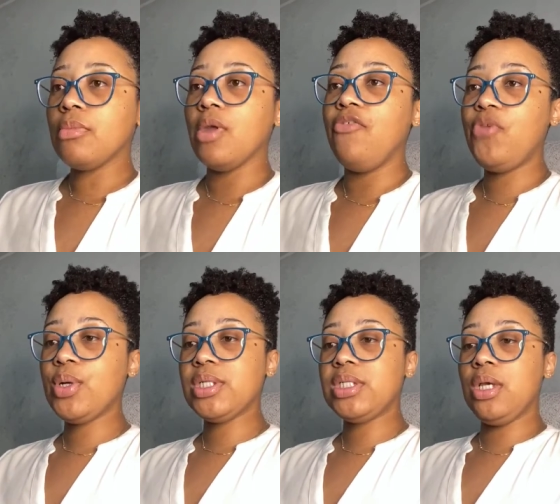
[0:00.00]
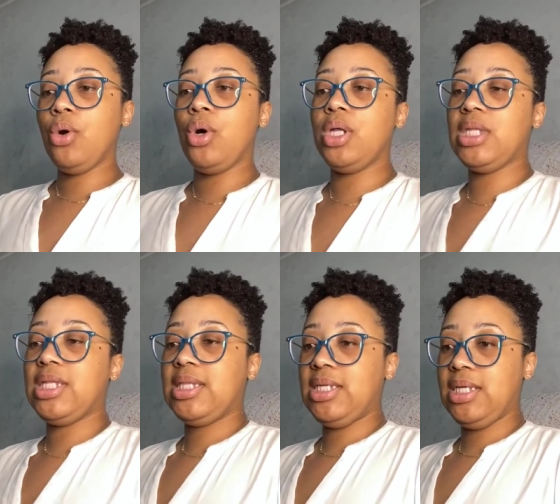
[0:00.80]
focusing on the
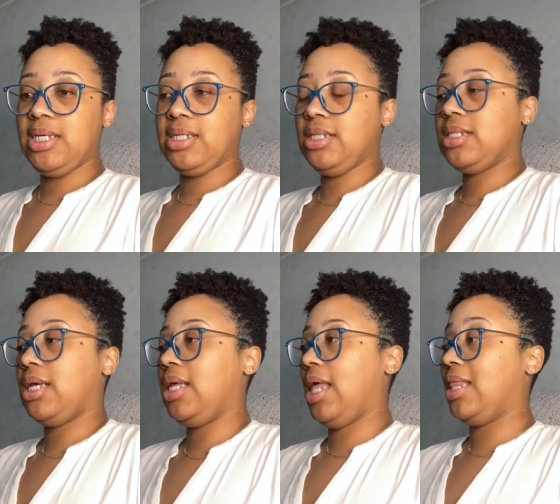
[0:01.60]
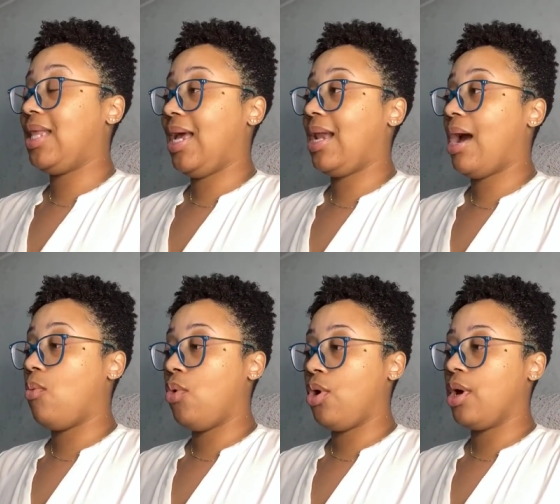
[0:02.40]
things that I
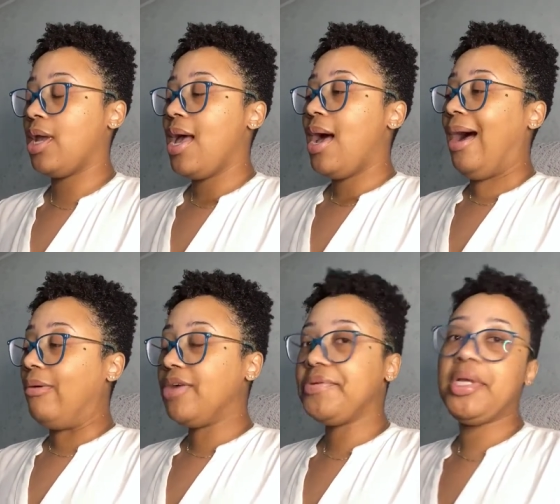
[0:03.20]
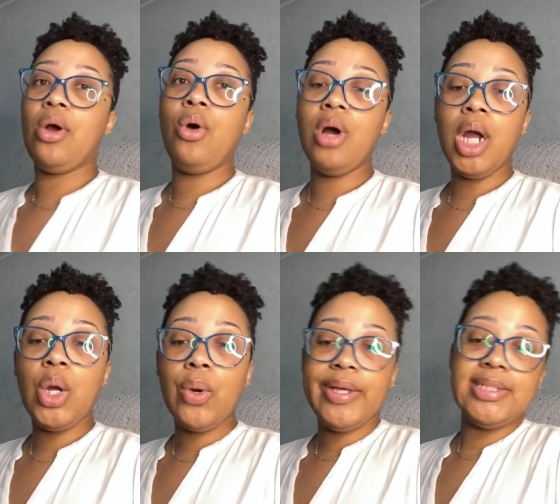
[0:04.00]
want however there are
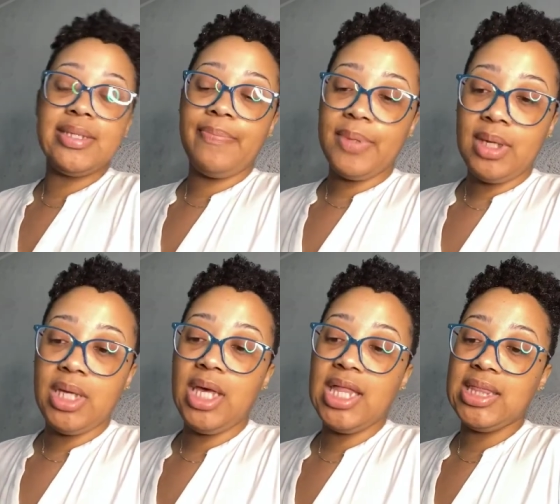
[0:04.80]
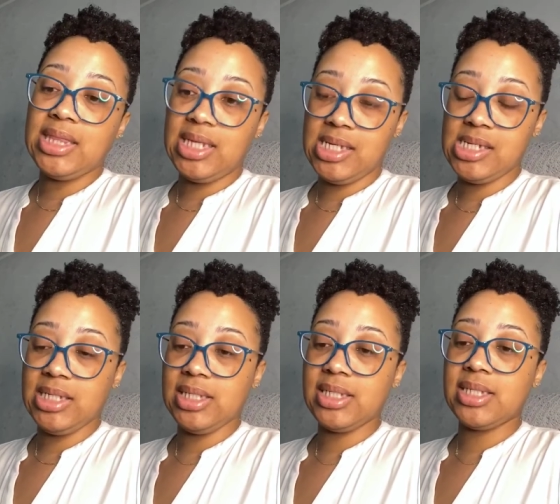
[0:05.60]
going to be
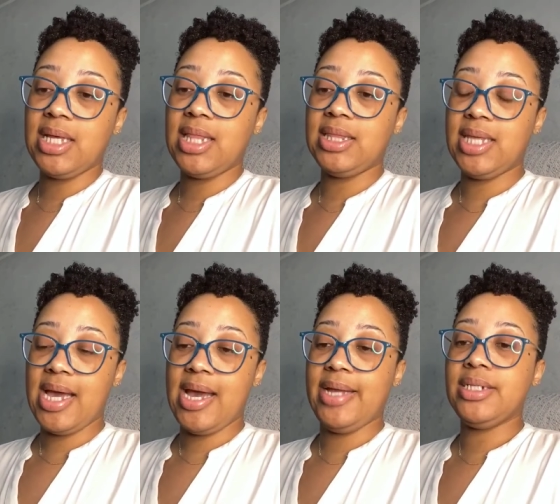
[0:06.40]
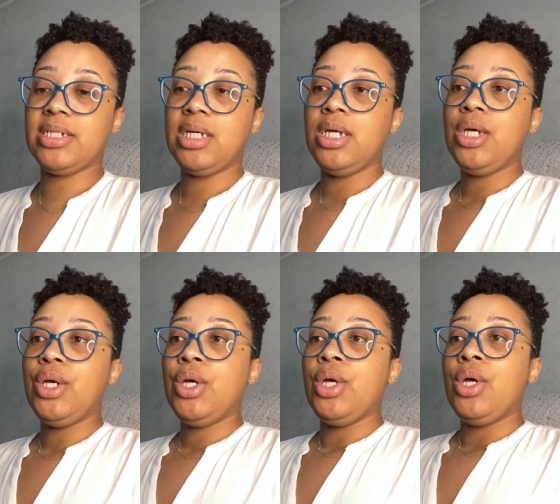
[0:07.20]
things that
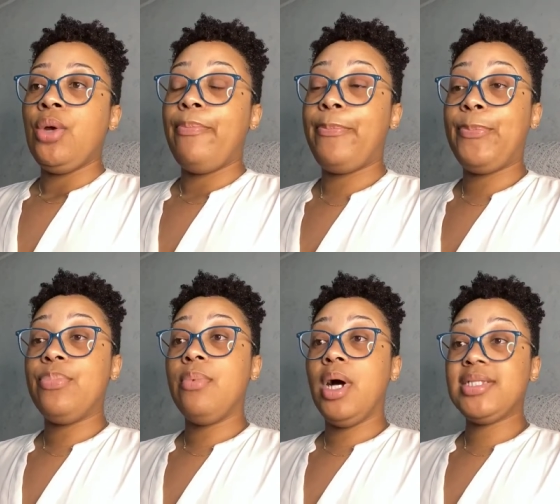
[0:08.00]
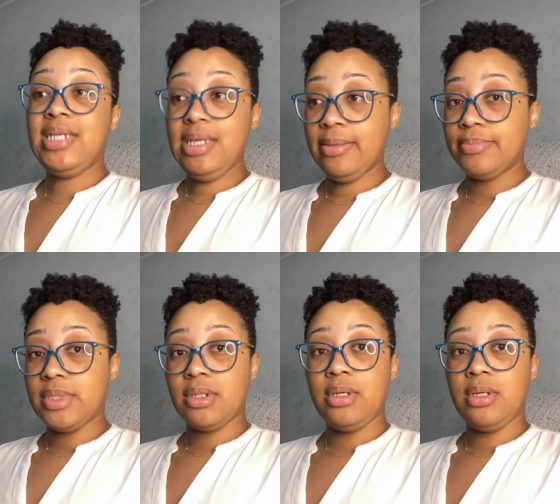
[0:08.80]
attempt